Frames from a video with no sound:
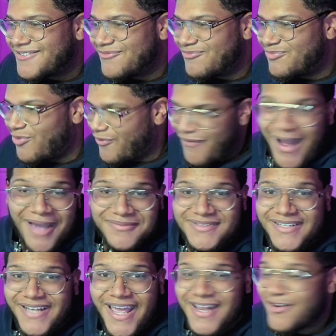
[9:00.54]
revives
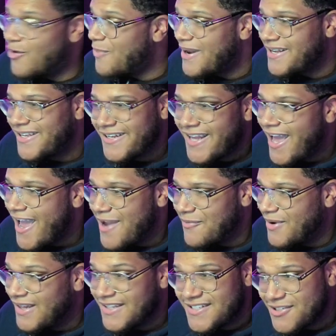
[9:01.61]
the dead. Nobody can die
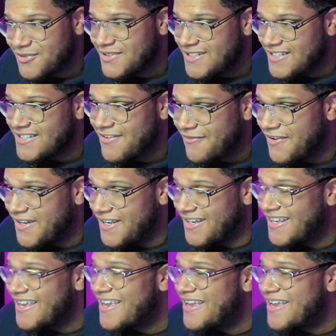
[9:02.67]
until she is defeated.